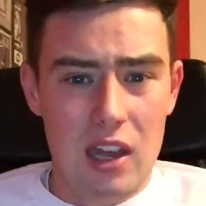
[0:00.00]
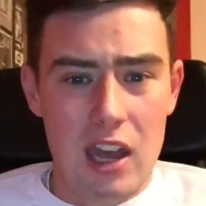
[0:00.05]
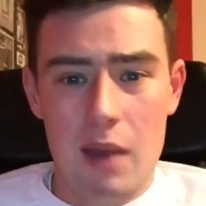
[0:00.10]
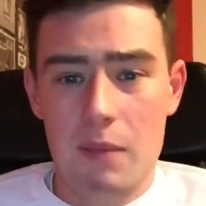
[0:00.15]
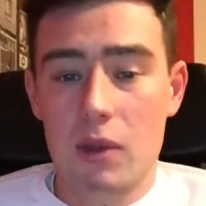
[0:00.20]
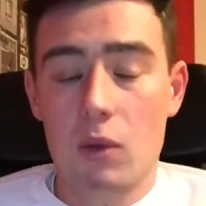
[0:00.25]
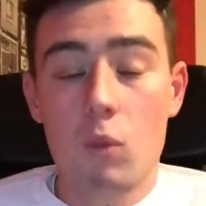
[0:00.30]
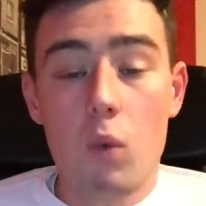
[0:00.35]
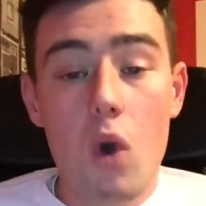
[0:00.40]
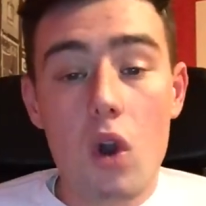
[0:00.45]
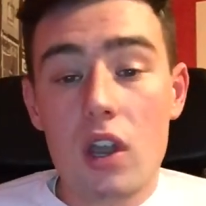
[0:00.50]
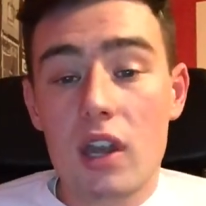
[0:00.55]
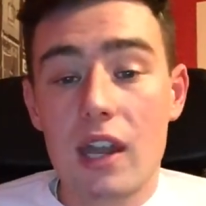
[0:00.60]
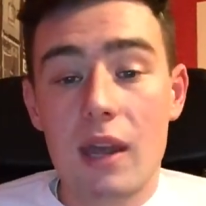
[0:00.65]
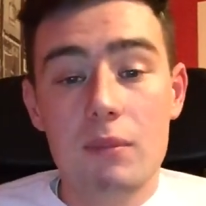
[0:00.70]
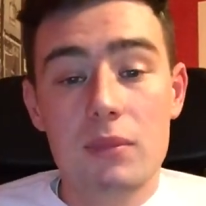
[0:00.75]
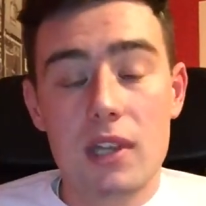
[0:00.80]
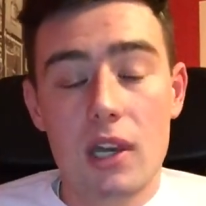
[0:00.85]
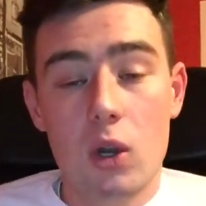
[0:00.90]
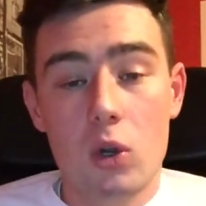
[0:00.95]
I mean, what can
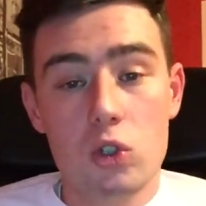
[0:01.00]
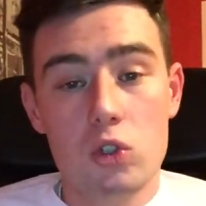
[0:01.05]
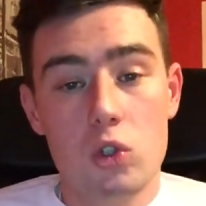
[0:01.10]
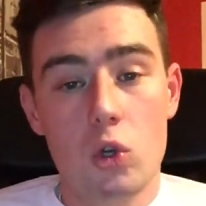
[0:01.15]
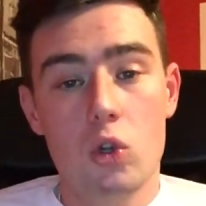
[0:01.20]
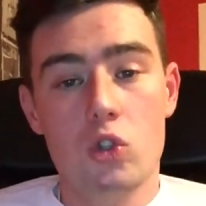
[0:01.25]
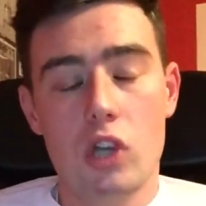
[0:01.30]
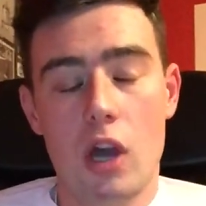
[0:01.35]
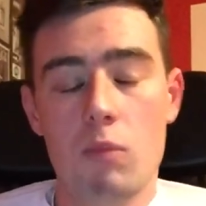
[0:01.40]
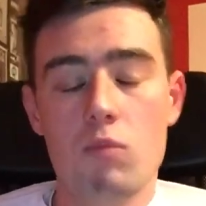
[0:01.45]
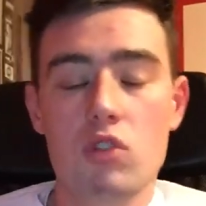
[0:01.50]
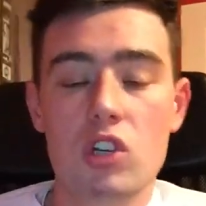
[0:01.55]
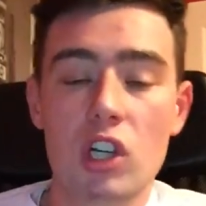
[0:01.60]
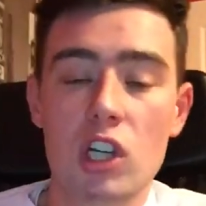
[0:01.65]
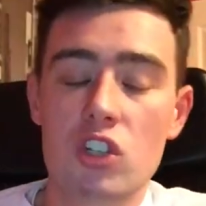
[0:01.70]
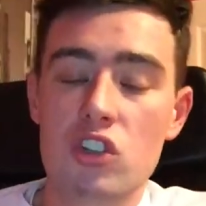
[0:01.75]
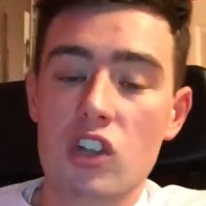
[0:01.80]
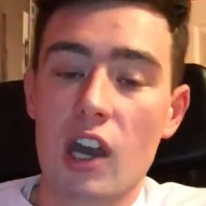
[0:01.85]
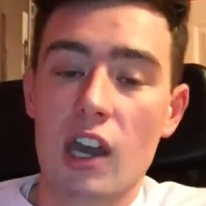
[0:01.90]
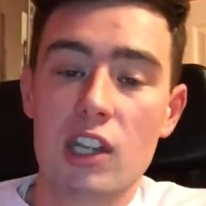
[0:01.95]
anybody else do? So I'm
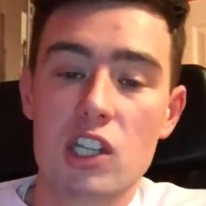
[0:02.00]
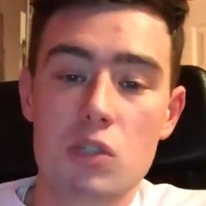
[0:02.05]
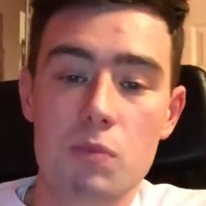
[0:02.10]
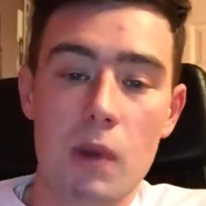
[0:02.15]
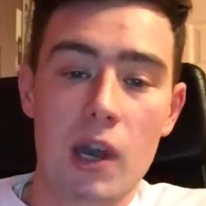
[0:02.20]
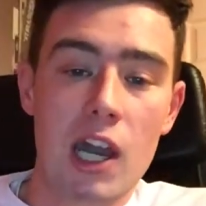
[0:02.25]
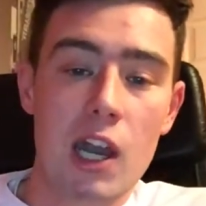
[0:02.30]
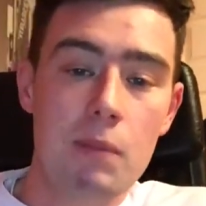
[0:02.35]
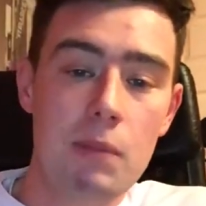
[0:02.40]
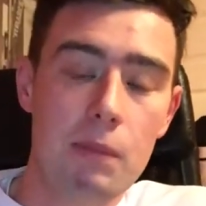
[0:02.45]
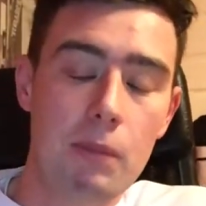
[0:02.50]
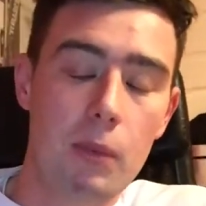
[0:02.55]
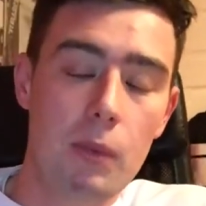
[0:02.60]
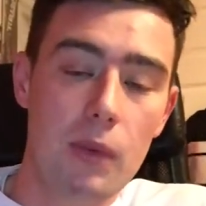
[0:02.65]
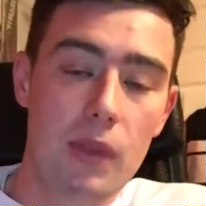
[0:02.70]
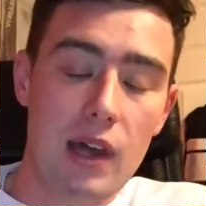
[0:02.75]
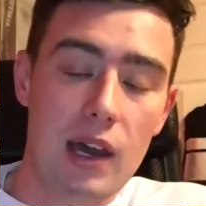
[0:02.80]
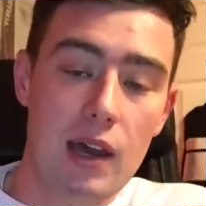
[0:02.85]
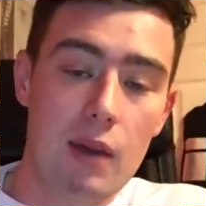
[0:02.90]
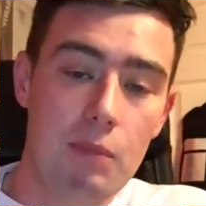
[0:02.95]
really trying to inspire people
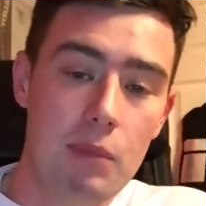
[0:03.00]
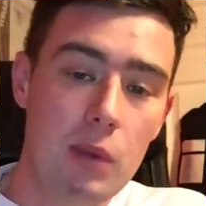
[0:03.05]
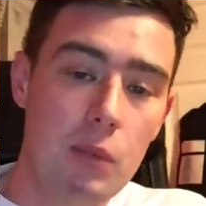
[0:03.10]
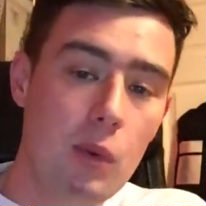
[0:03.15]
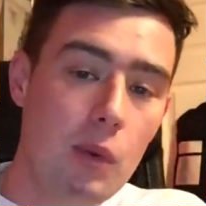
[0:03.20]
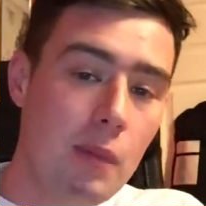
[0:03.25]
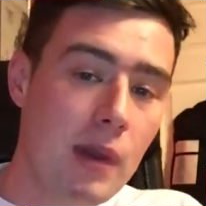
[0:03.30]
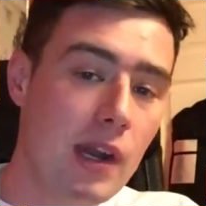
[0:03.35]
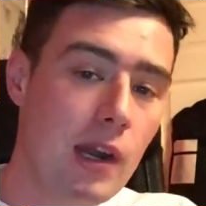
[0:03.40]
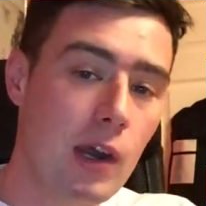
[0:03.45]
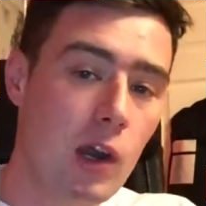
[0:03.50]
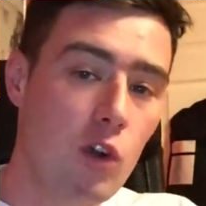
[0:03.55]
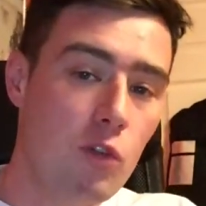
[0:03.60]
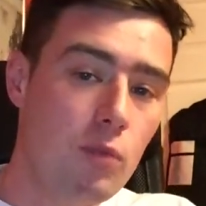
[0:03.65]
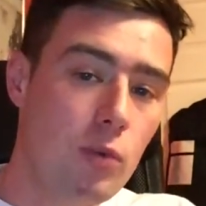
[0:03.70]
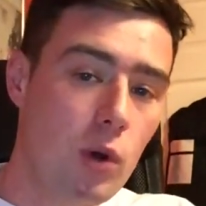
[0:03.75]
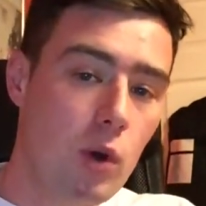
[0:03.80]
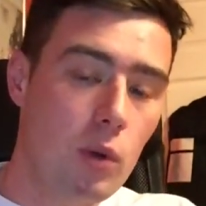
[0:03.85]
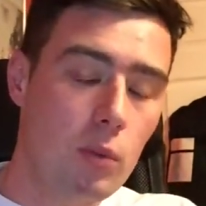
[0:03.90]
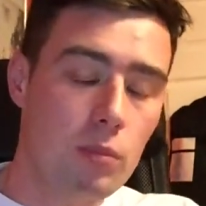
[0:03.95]
with that. People with mental health
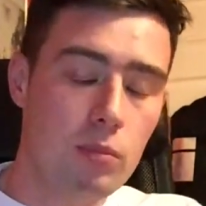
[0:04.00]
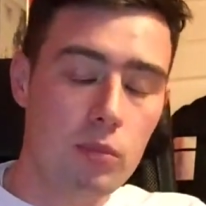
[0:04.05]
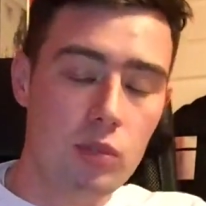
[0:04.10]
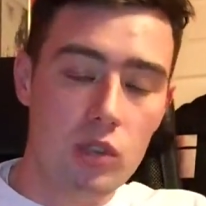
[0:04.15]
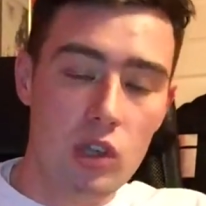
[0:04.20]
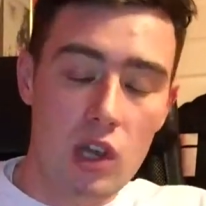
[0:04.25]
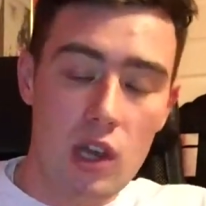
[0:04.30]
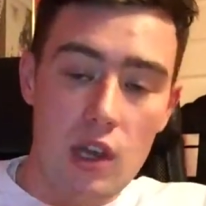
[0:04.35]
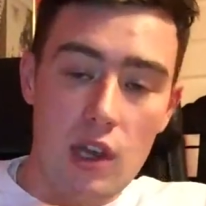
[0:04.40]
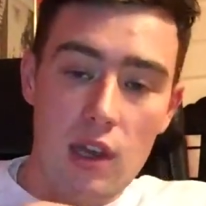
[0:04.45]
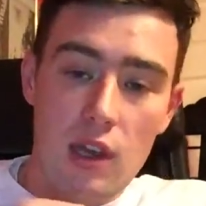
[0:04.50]
problems,